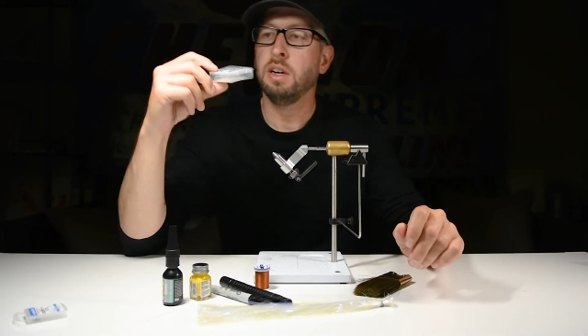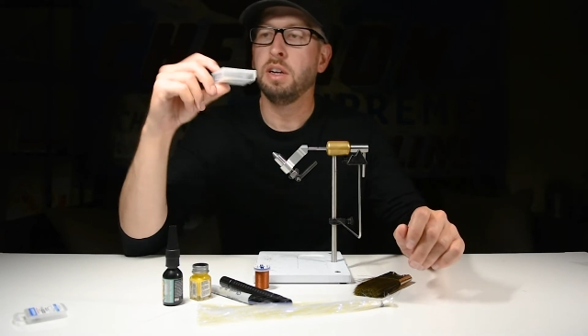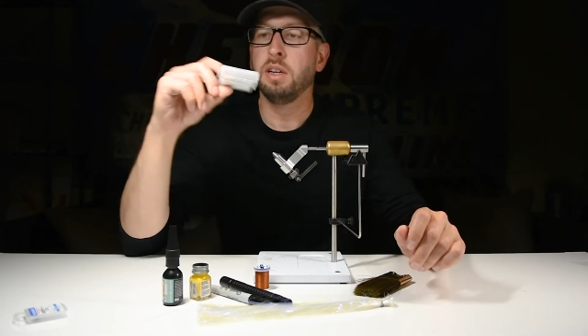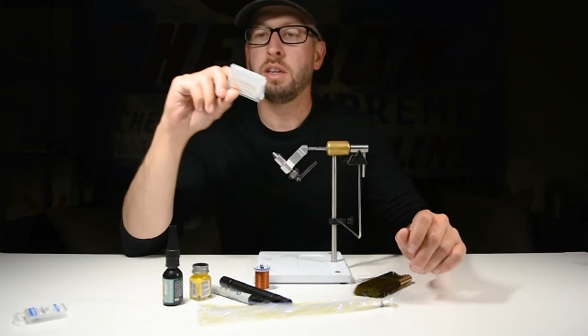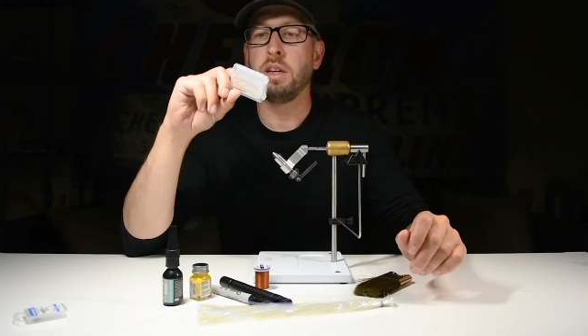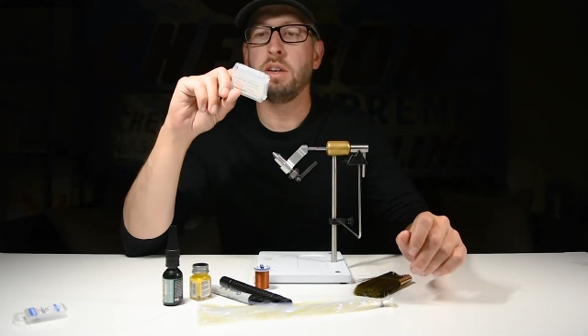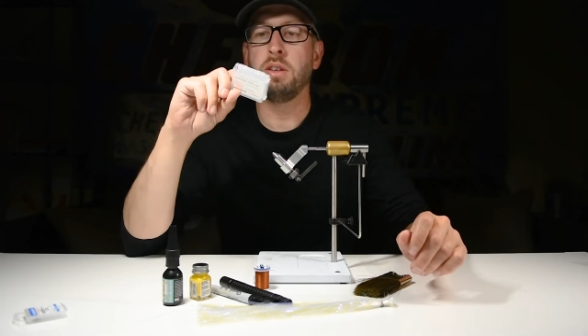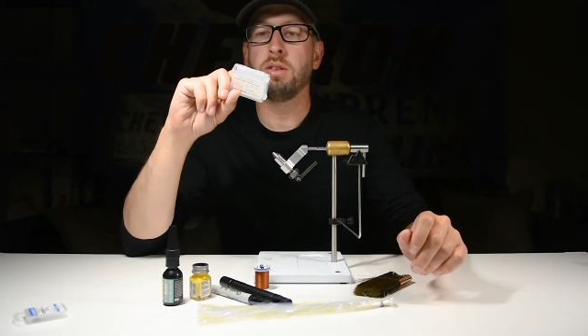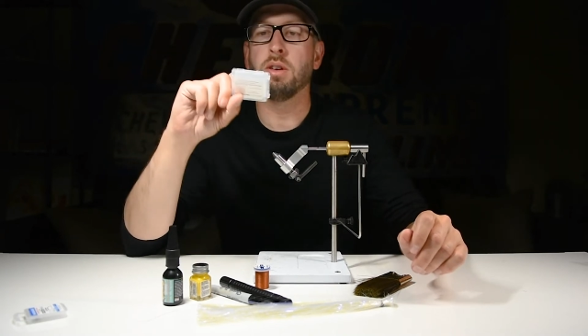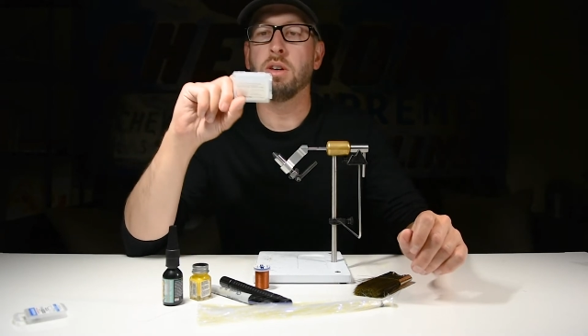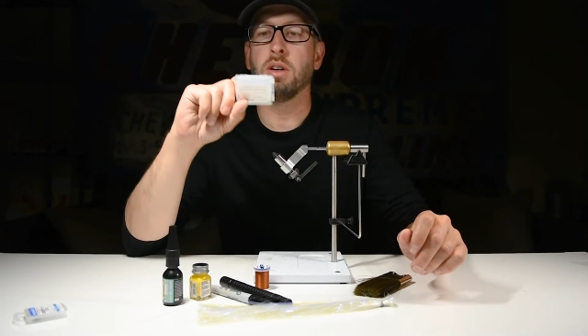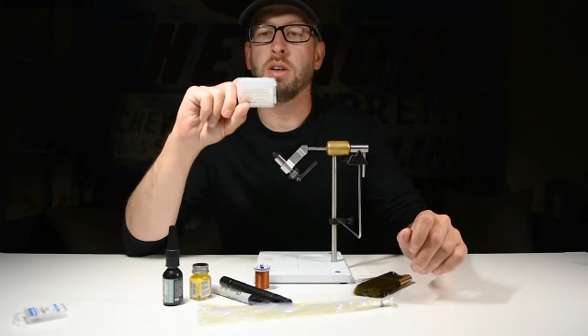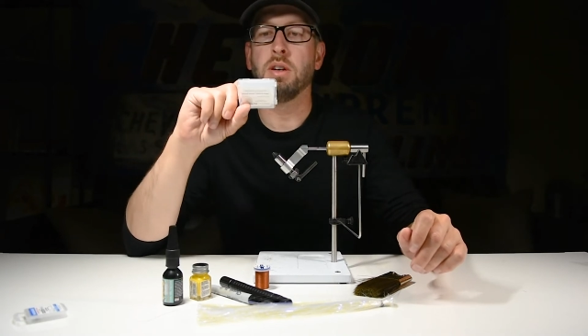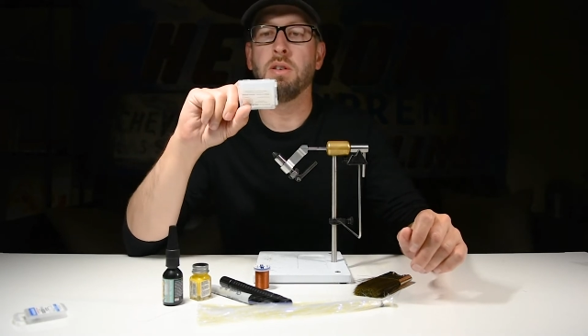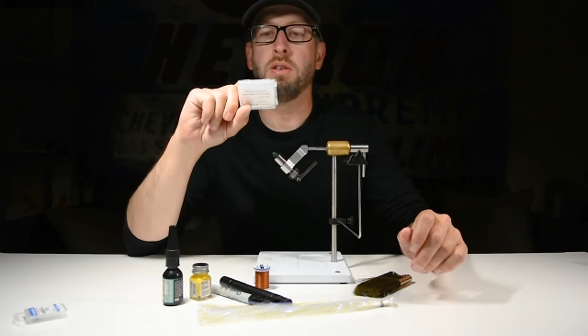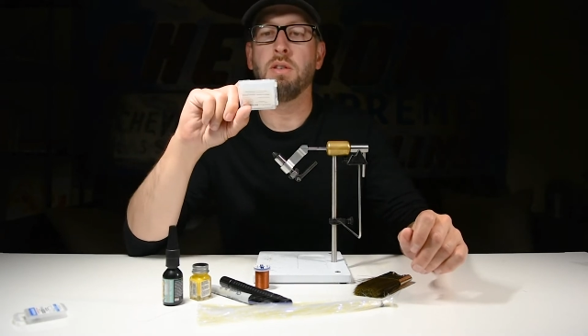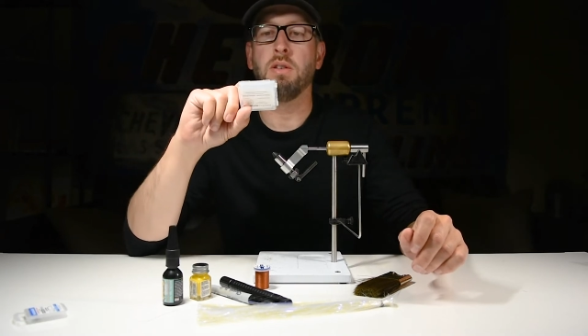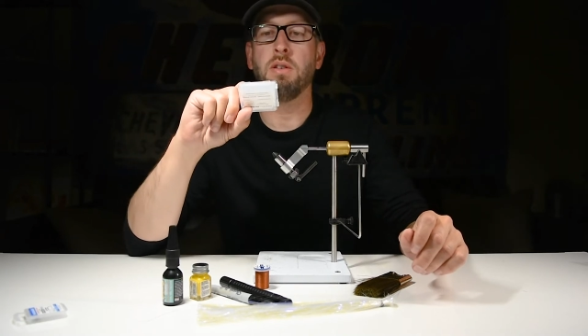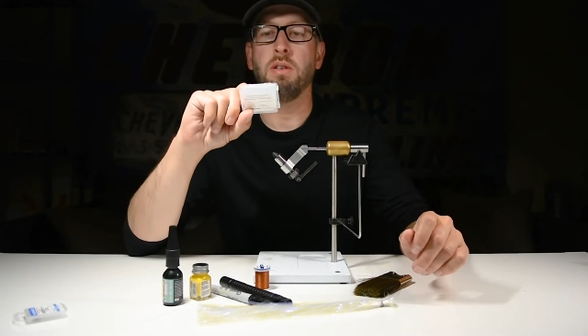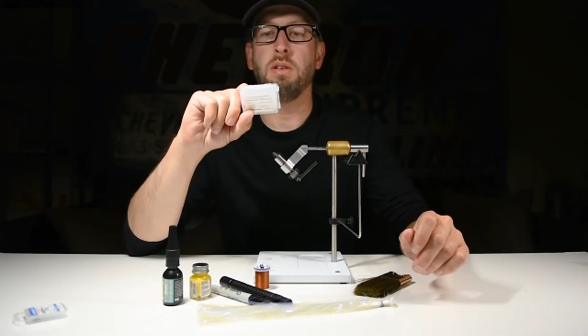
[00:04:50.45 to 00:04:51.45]
These
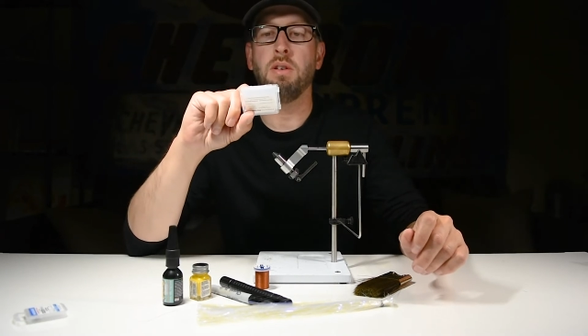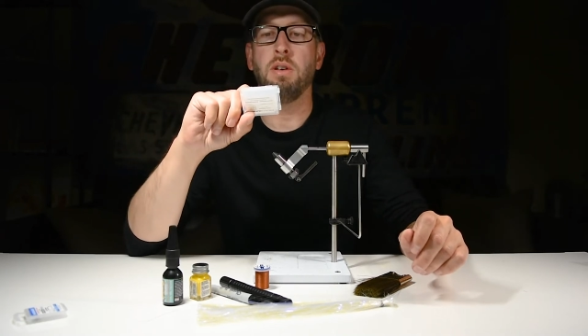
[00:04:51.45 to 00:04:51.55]
are